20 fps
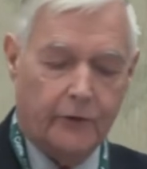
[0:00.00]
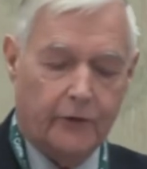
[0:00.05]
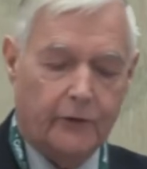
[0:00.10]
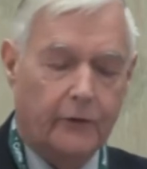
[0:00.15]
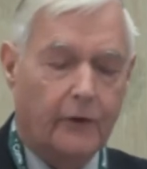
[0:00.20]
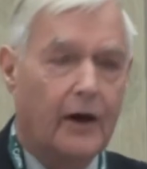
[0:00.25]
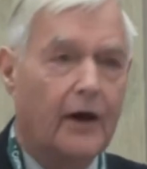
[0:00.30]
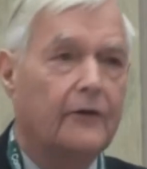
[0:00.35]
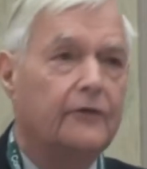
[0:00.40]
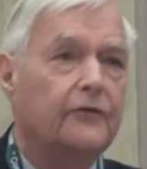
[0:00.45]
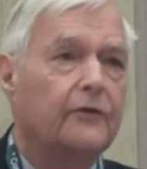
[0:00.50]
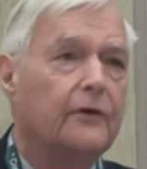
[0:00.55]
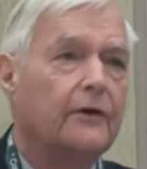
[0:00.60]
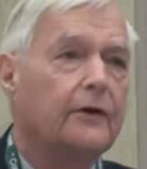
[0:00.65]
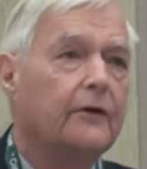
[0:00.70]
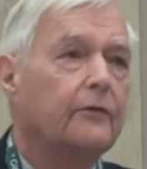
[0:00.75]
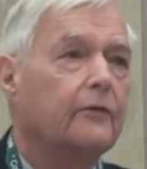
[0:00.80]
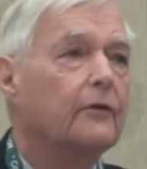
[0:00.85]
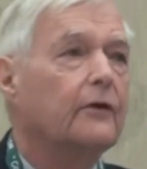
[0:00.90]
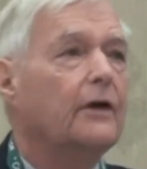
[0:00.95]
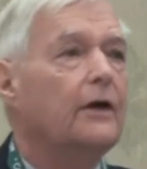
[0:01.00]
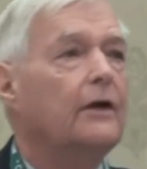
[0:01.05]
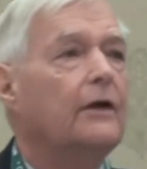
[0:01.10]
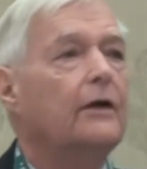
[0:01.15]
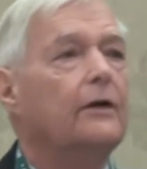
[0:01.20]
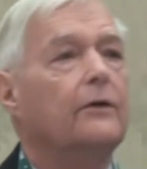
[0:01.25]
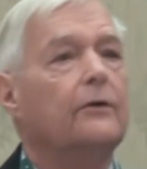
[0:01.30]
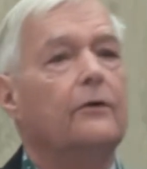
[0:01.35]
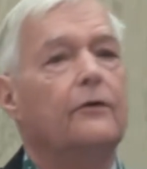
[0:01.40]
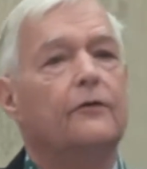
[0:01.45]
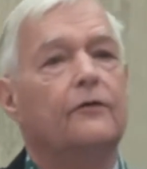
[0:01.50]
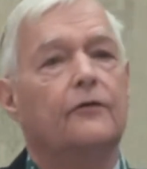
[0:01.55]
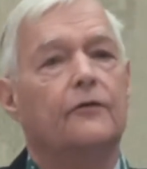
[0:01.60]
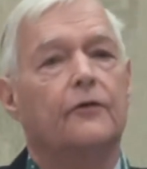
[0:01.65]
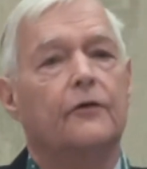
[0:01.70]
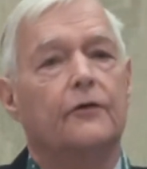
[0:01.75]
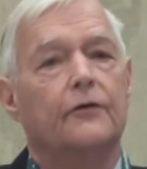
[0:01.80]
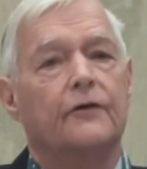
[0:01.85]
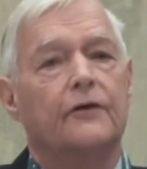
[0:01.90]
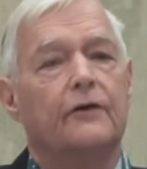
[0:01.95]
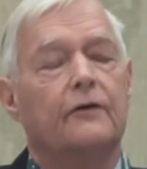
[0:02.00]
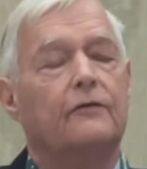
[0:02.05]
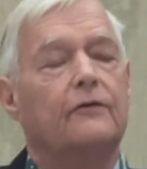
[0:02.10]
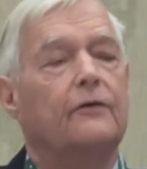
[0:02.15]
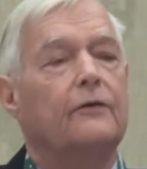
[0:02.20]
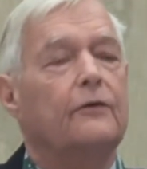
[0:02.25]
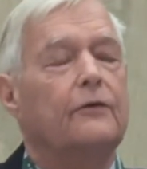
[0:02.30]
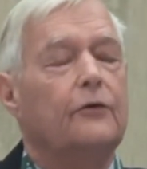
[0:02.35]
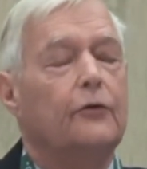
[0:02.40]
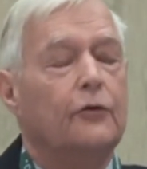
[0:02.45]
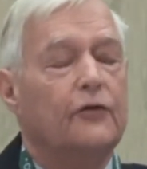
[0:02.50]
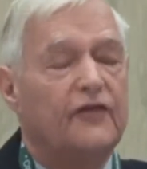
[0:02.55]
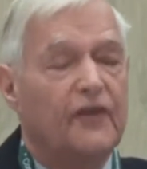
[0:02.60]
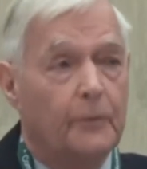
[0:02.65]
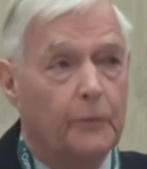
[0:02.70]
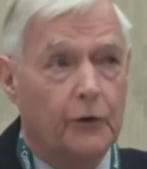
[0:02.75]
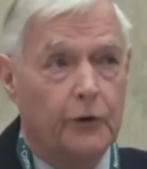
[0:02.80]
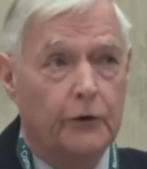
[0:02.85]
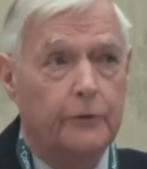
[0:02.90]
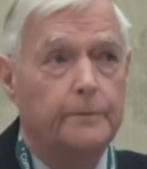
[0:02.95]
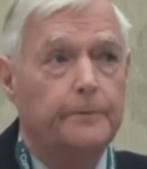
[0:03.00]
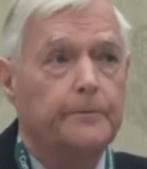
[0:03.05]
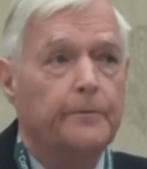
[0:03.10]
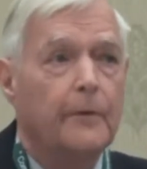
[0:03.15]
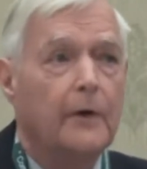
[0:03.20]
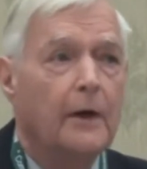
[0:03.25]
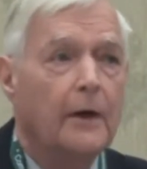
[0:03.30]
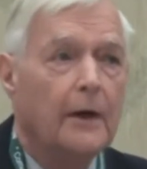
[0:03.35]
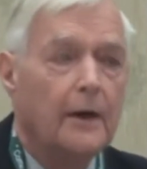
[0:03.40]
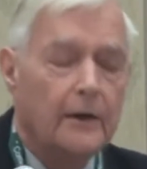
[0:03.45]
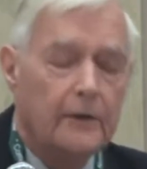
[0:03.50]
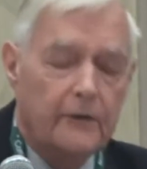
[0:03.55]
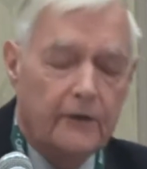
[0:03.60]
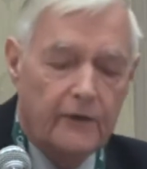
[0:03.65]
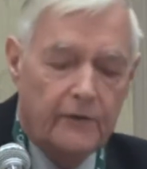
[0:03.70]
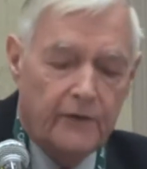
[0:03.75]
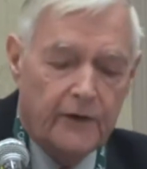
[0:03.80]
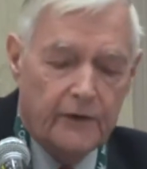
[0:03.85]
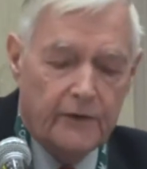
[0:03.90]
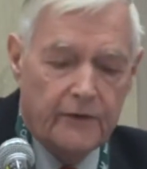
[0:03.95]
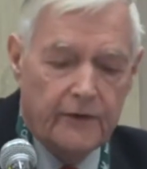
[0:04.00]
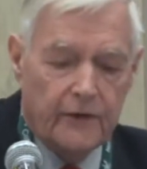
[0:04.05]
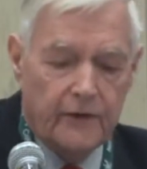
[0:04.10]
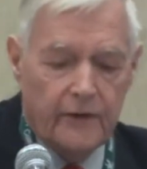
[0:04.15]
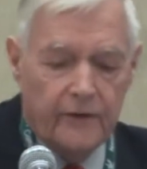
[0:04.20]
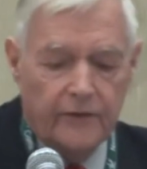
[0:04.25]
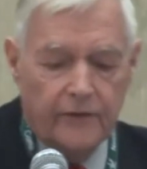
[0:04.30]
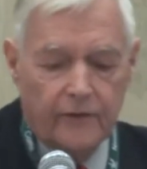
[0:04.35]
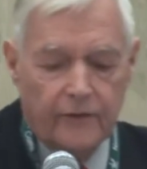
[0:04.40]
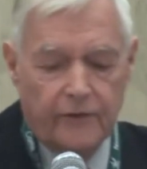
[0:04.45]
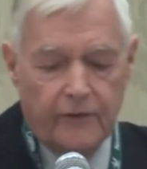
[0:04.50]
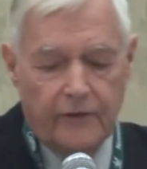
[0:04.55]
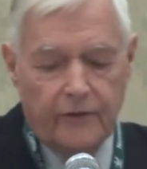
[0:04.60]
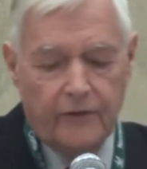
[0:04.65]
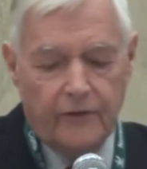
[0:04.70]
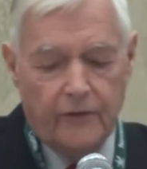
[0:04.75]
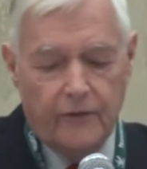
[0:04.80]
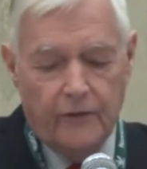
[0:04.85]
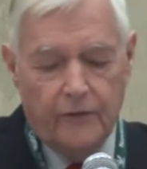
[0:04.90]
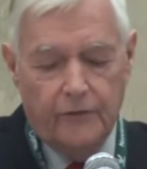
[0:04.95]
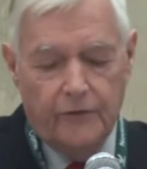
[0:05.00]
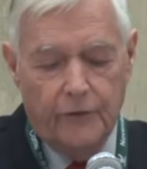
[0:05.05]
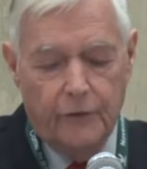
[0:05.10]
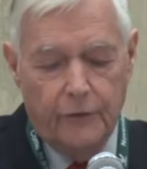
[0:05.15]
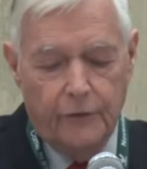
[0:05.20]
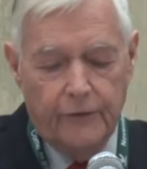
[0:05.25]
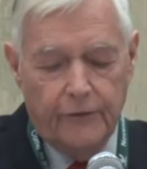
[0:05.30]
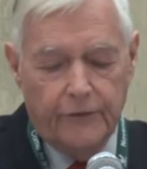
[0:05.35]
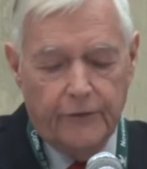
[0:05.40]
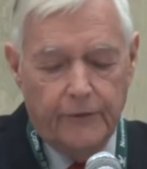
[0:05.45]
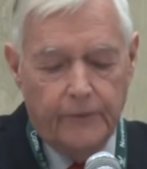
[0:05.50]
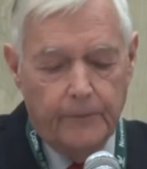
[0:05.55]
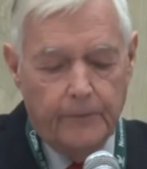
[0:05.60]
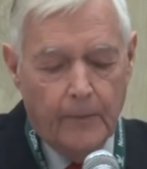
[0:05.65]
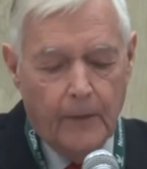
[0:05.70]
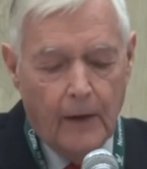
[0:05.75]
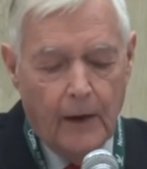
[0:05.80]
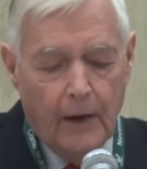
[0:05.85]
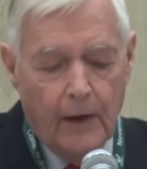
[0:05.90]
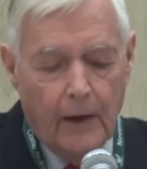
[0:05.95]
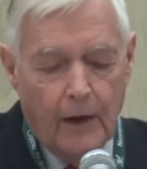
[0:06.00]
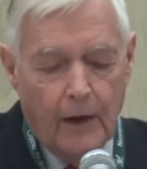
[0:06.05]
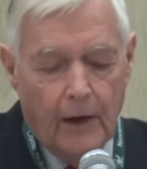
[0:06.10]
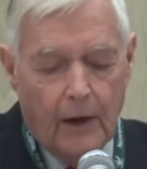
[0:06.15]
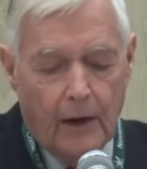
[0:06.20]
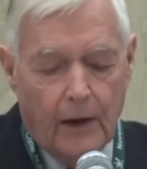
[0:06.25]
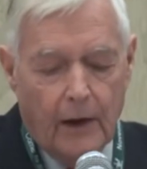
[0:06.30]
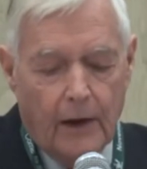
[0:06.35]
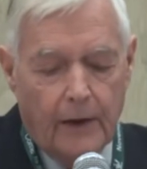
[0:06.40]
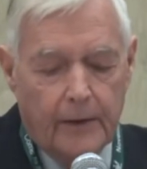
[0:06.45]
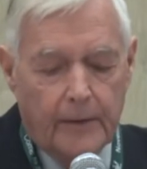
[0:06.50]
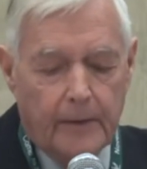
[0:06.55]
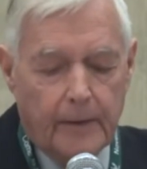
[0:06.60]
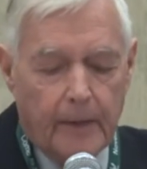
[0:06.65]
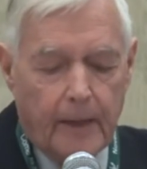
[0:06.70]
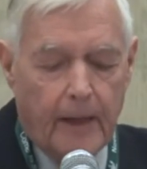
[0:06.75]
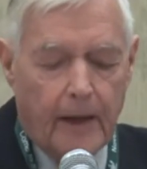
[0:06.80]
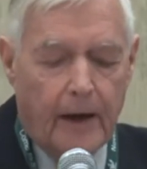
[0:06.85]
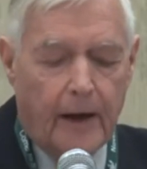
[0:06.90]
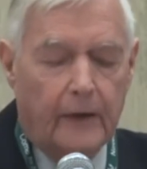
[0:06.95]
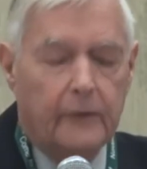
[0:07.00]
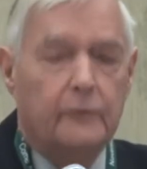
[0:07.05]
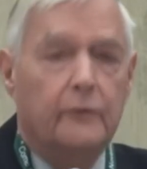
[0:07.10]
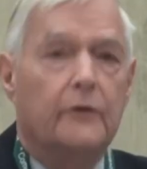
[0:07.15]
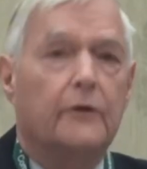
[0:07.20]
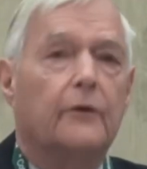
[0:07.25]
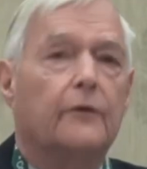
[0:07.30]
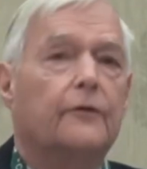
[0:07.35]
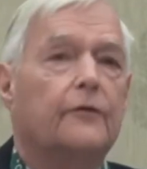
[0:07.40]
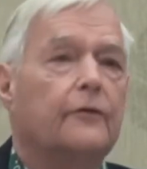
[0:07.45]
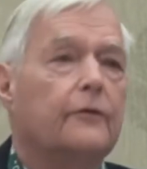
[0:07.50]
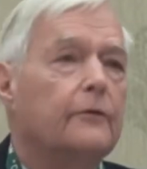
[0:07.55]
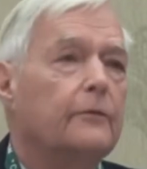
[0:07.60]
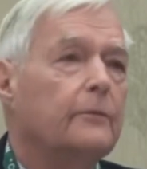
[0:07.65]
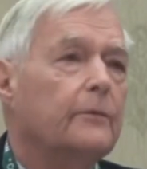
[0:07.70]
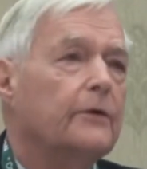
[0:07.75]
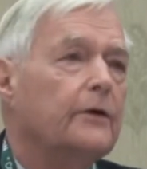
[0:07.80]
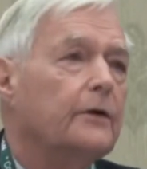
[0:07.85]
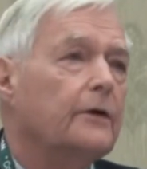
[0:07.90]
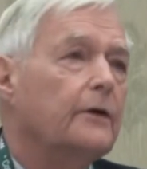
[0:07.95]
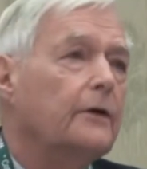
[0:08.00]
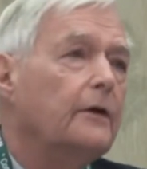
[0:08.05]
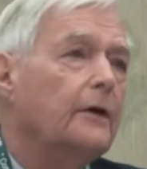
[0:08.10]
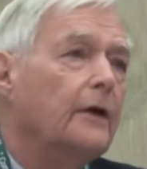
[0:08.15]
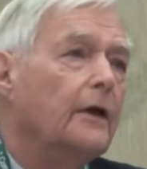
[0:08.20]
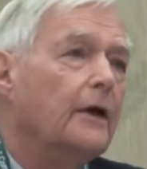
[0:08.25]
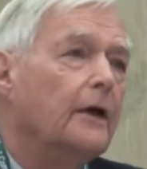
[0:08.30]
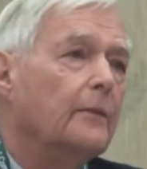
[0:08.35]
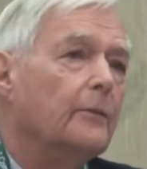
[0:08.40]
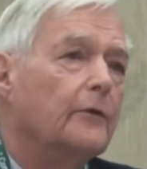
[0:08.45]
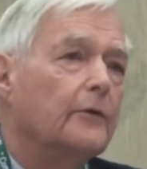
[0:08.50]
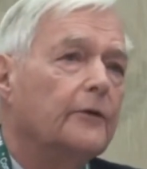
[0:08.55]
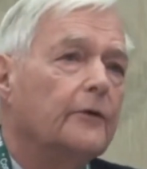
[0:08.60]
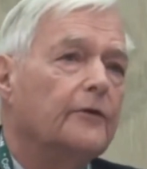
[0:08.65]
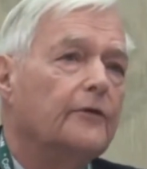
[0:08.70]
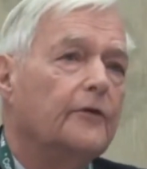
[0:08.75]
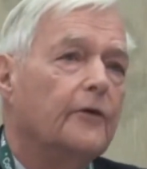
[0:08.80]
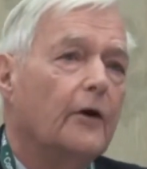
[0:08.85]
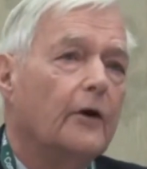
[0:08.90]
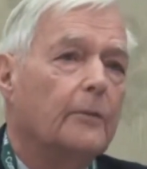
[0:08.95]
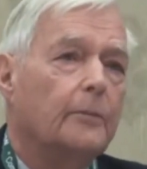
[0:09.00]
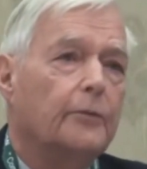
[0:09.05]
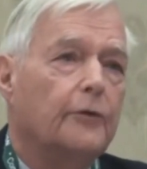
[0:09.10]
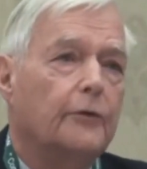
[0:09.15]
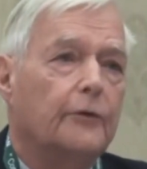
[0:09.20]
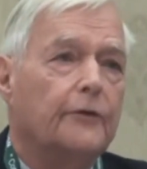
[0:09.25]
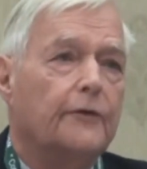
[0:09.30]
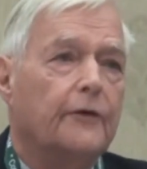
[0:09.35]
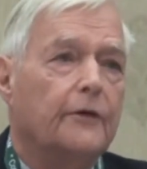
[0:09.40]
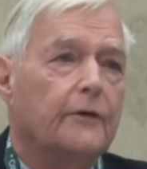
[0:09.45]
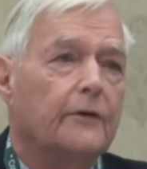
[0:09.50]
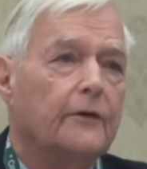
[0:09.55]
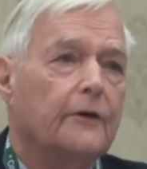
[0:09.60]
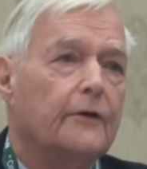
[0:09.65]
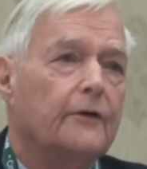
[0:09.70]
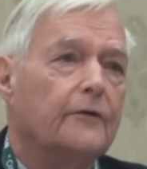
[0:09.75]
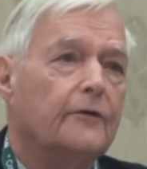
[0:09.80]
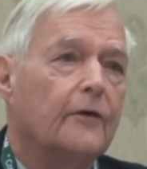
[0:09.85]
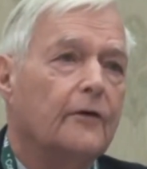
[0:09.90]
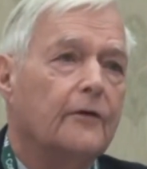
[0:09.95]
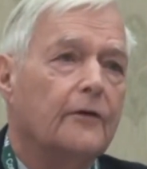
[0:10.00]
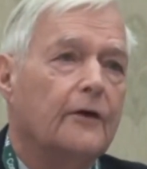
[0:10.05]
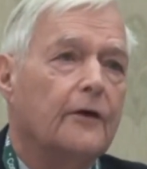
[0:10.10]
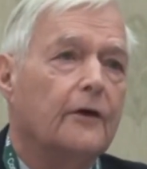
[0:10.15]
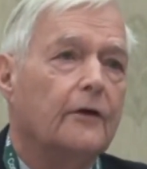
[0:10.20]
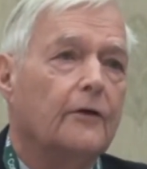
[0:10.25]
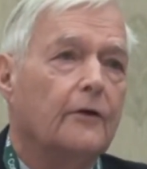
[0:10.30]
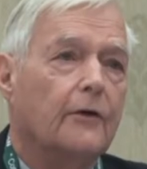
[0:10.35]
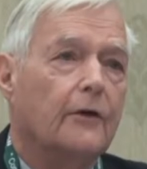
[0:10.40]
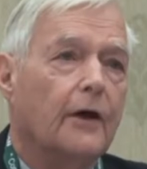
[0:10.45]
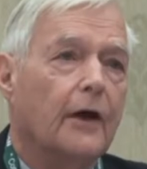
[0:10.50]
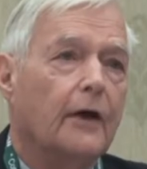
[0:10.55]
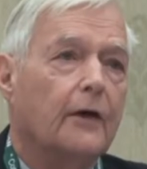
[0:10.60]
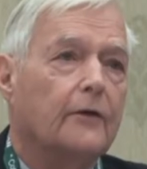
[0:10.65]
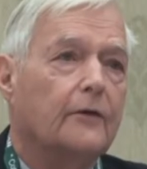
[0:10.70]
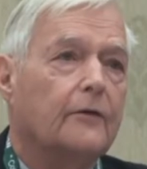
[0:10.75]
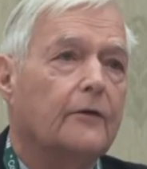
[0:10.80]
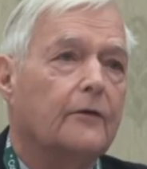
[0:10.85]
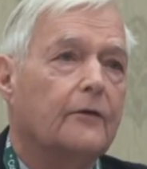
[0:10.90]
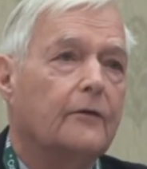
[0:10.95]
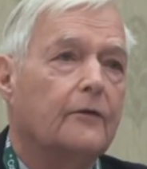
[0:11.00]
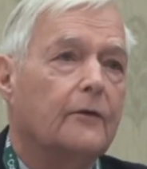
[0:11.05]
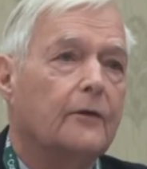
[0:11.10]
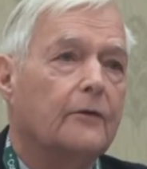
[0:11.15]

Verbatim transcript: We're gradually creating usable, DV usable DVDs of these interviews, uh, and we'll soon be able to start posting these on the internet.